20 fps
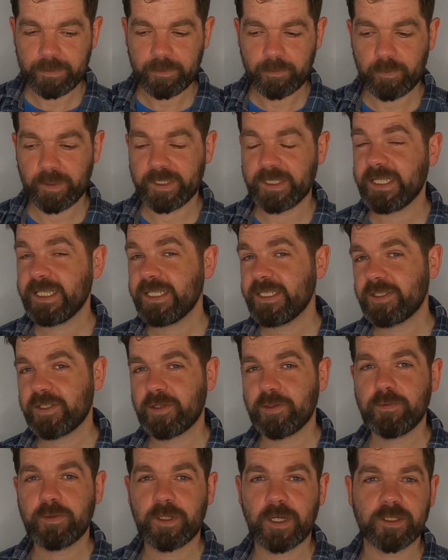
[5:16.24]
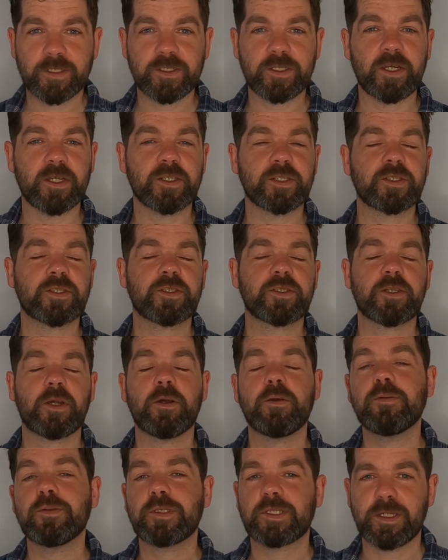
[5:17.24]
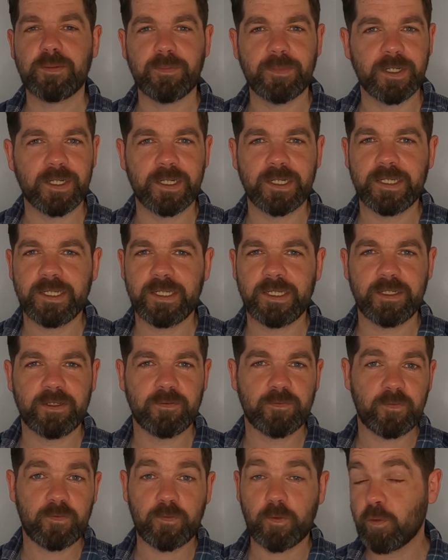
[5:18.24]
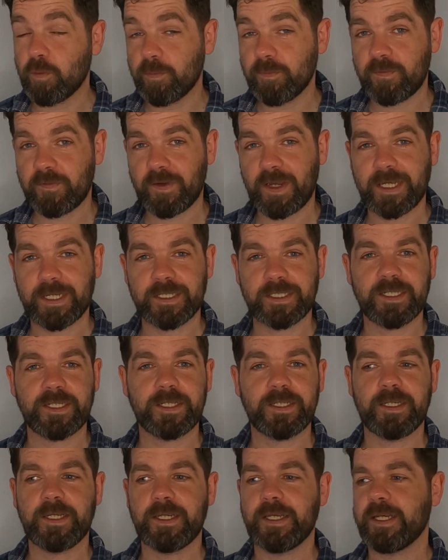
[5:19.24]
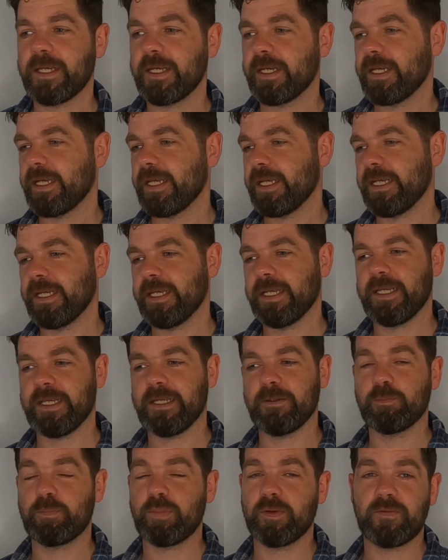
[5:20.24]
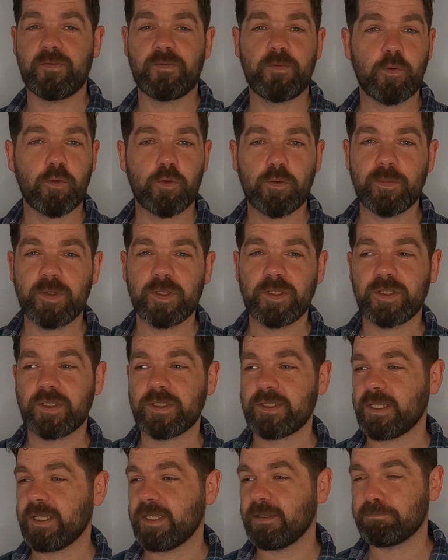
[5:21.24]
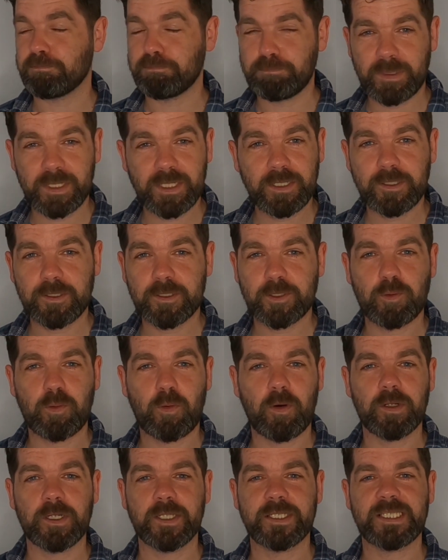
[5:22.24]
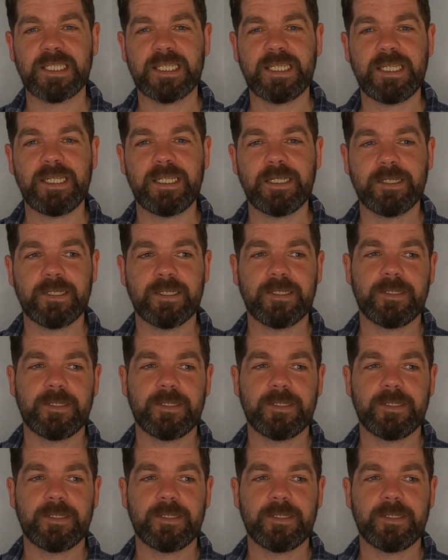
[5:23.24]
when these two guns are so similar in form factor, in performance, in build quality,